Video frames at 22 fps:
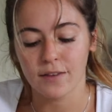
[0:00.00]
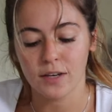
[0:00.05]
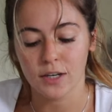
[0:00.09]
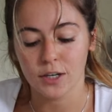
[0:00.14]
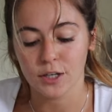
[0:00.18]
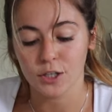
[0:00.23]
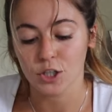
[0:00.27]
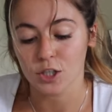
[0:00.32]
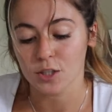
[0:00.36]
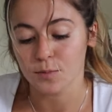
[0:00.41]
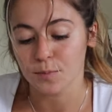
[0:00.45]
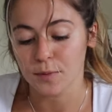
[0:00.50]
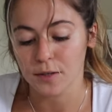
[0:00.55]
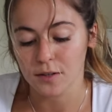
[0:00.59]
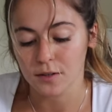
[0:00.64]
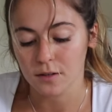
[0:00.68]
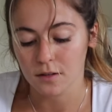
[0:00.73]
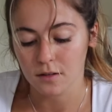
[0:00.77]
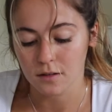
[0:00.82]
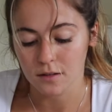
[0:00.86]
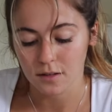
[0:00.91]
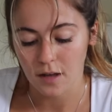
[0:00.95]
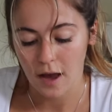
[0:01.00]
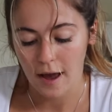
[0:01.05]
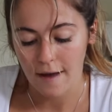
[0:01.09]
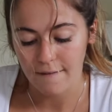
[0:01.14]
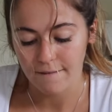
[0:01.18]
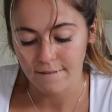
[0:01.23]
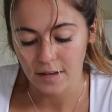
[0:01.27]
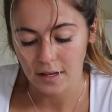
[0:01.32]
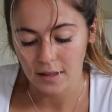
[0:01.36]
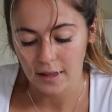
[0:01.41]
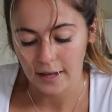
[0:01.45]
videos just because I
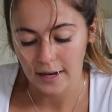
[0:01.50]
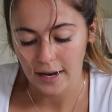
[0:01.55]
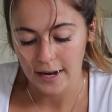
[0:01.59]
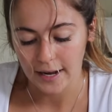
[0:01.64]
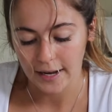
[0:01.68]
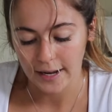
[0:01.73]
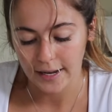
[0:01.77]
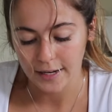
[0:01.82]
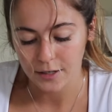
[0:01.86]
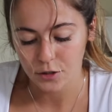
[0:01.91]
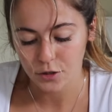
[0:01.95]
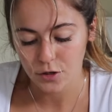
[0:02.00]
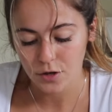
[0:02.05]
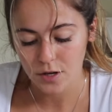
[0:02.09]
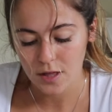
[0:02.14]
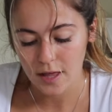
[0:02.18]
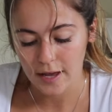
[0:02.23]
feel like I need to.